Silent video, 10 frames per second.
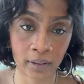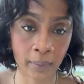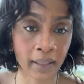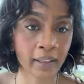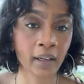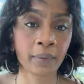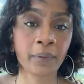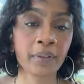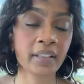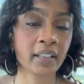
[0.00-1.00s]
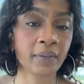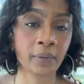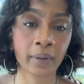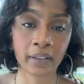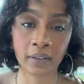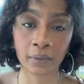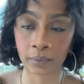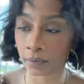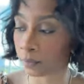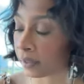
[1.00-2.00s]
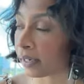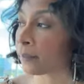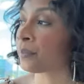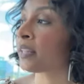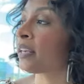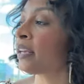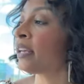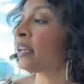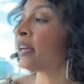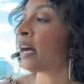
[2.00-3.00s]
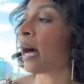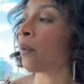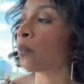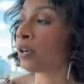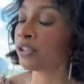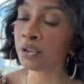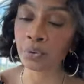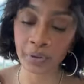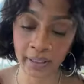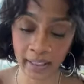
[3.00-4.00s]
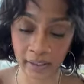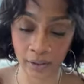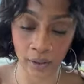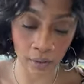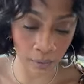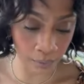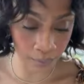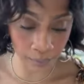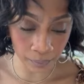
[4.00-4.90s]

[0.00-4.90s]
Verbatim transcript: Somebody already receiving a breakthrough, right? I want you to know.